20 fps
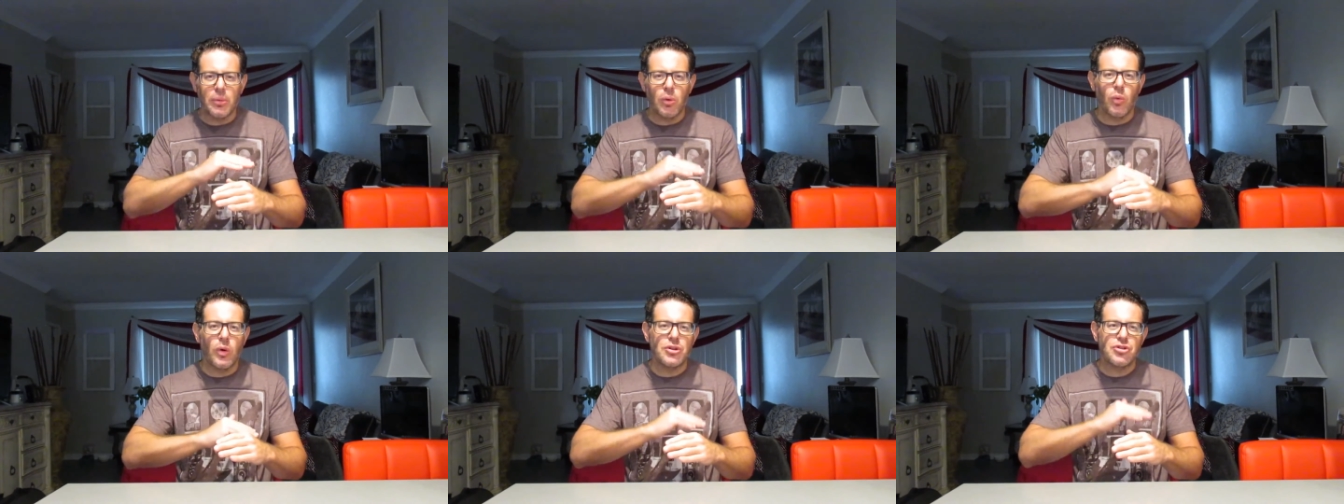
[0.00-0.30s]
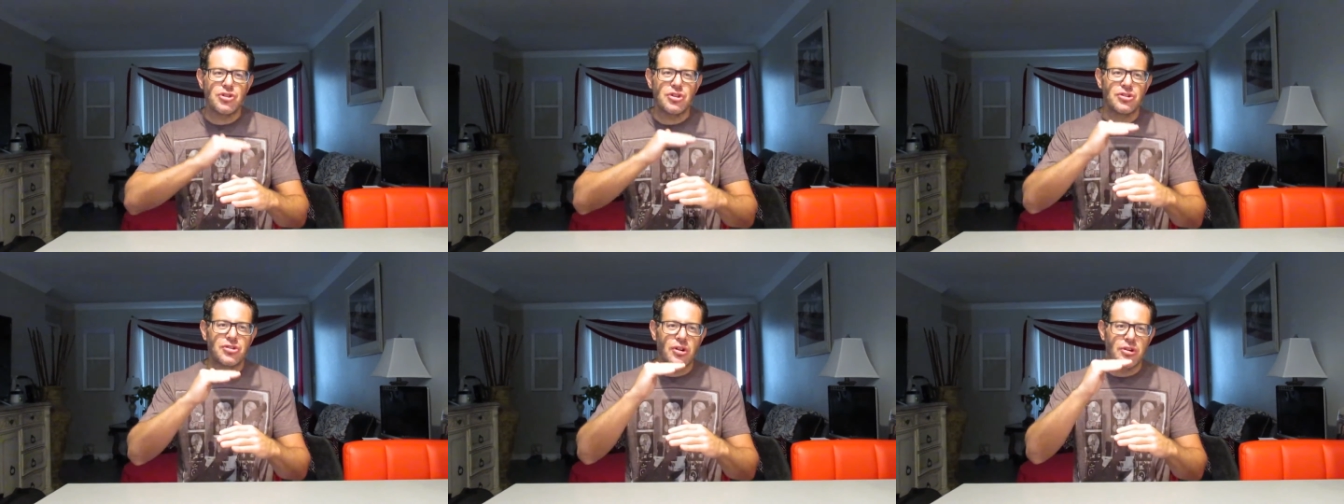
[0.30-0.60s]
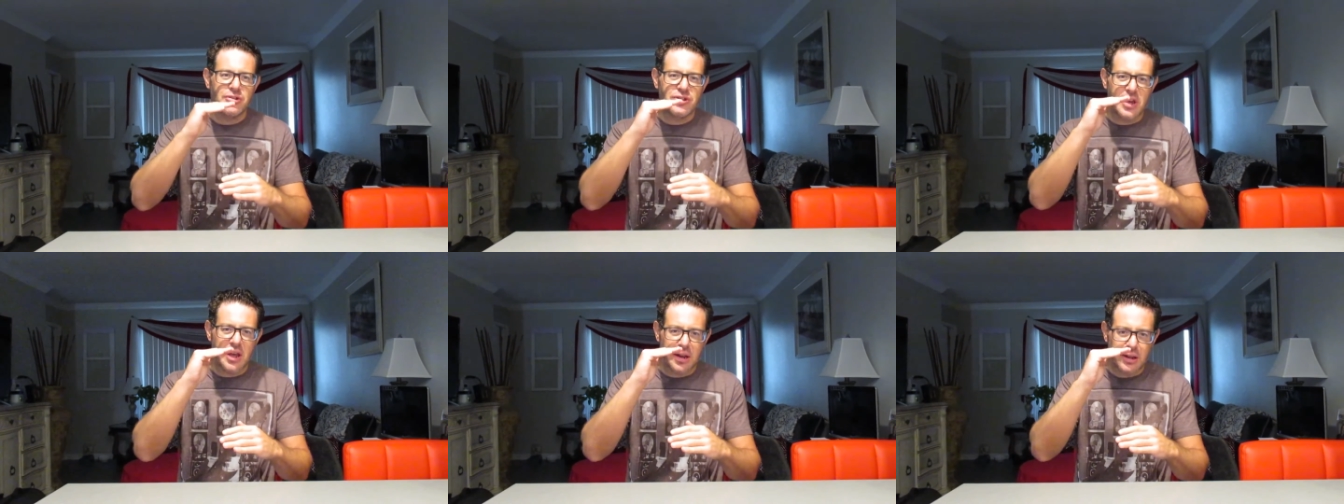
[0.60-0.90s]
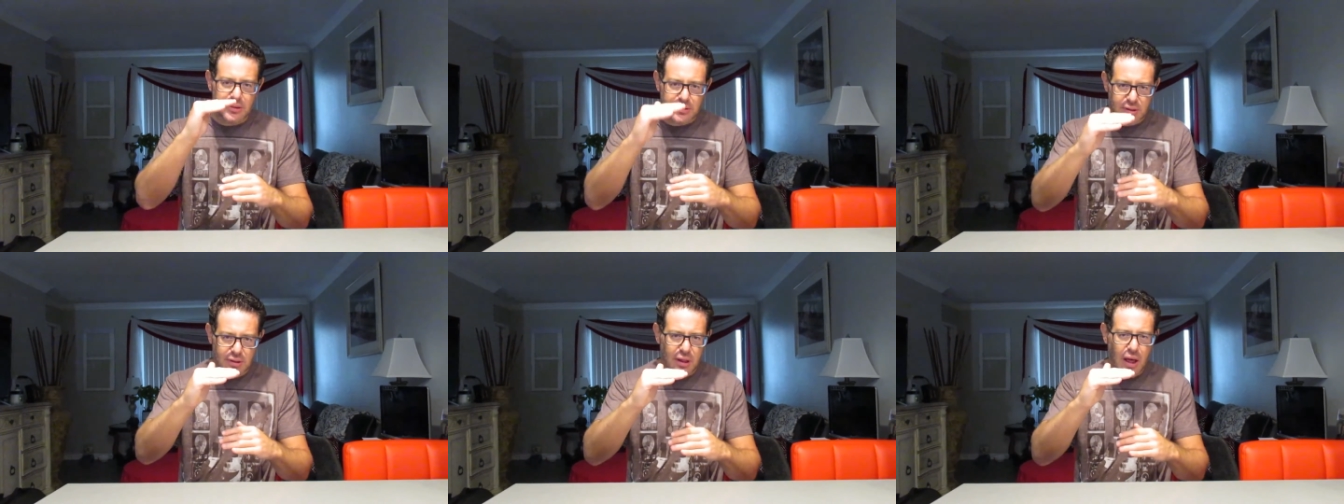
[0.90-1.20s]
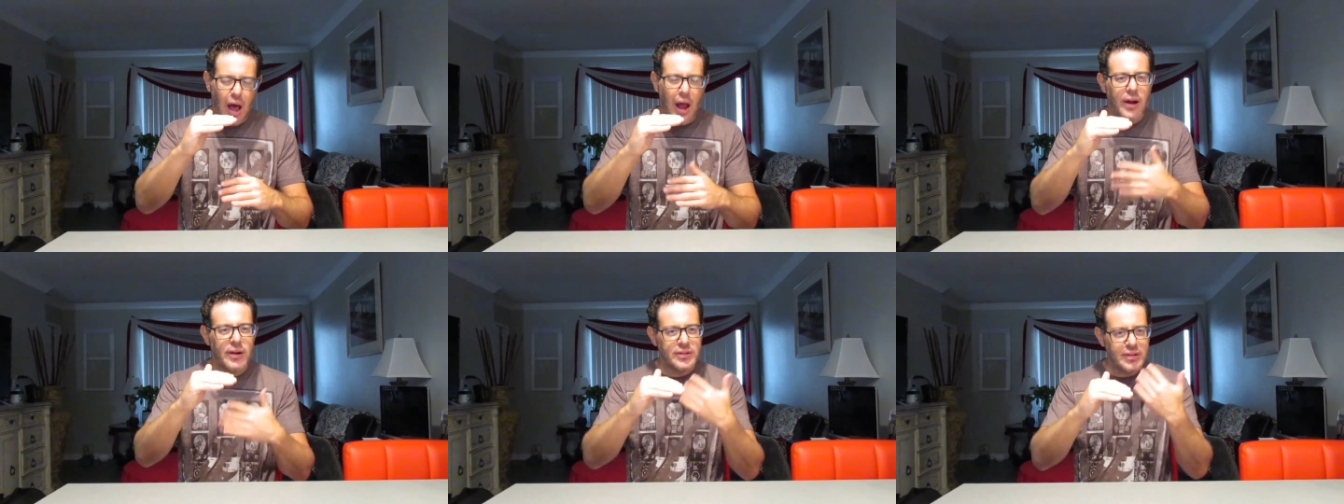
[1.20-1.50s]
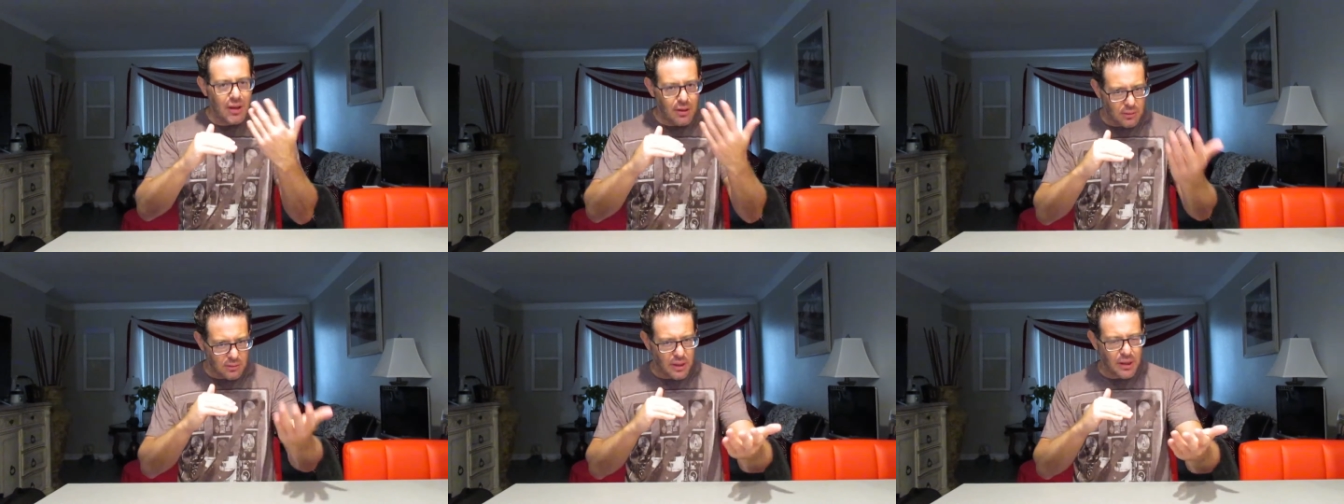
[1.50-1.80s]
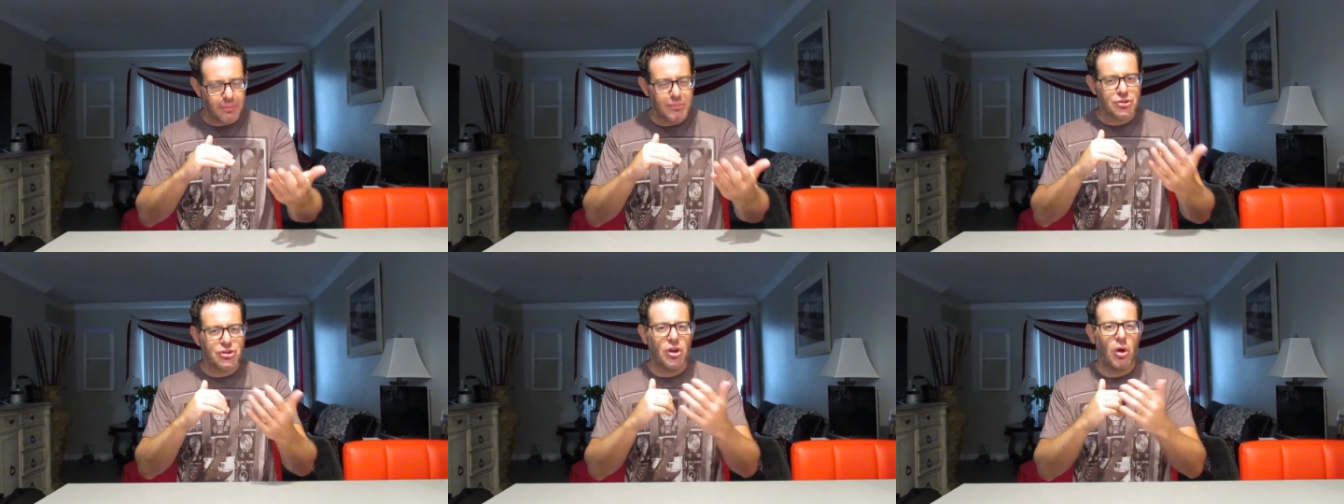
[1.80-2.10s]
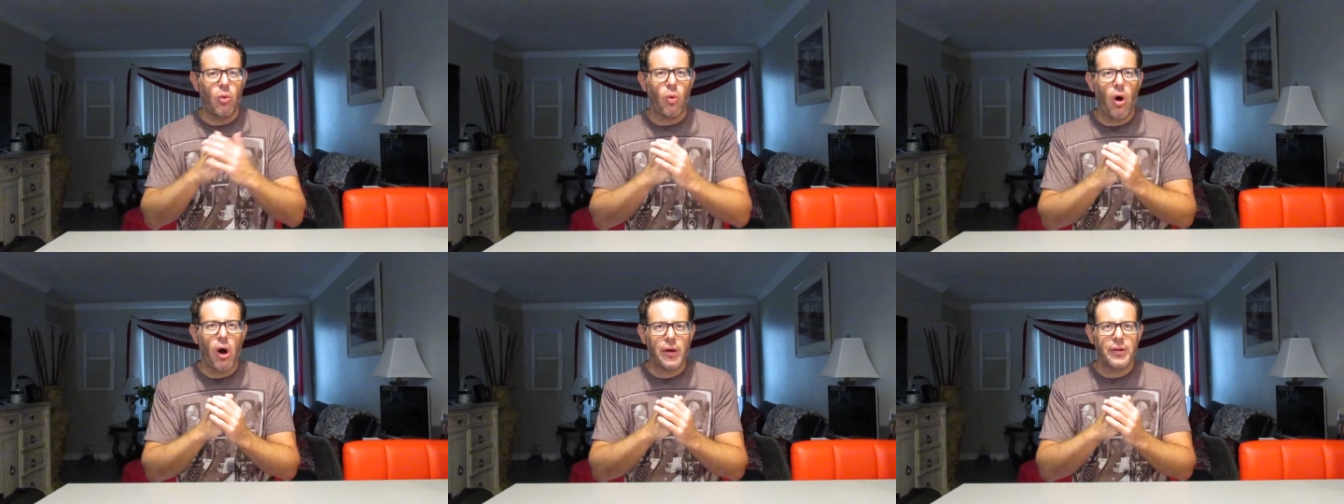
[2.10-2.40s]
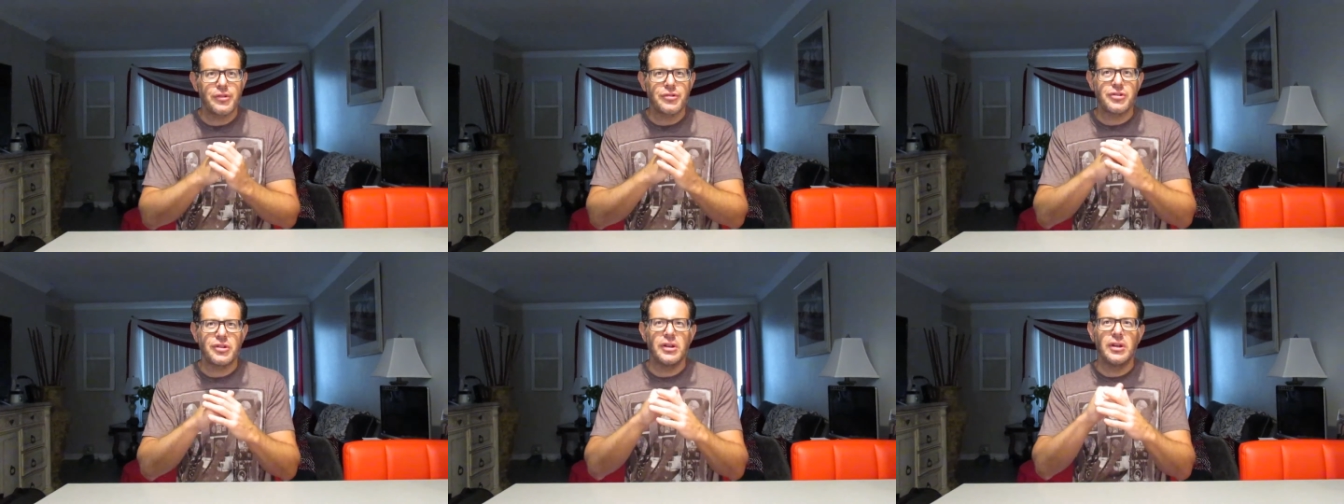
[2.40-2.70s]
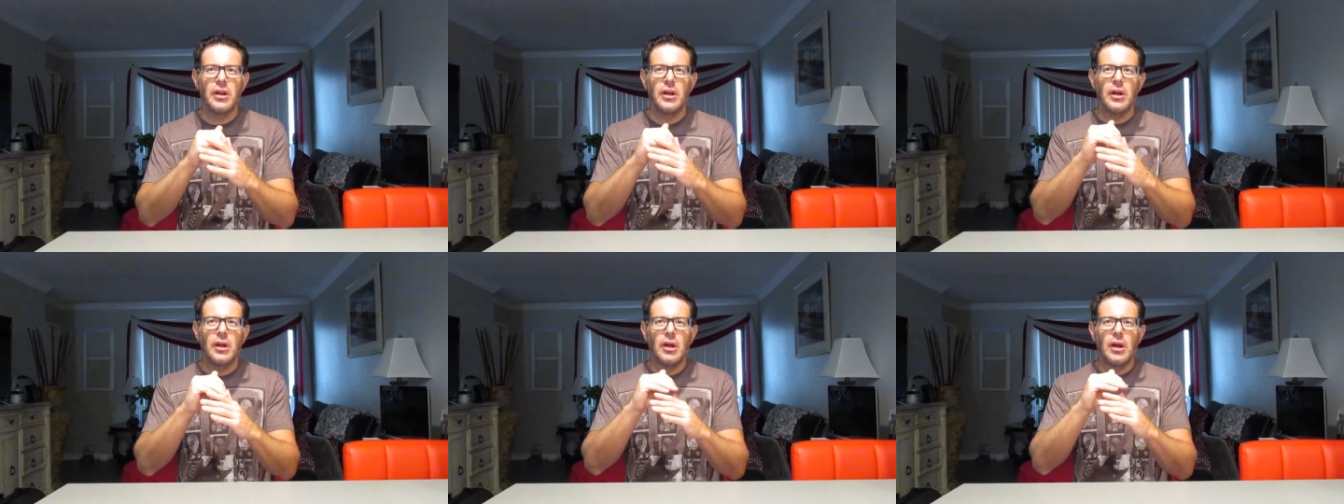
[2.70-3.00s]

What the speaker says: but once she starts getting to the higher talent like Michelle Waterson,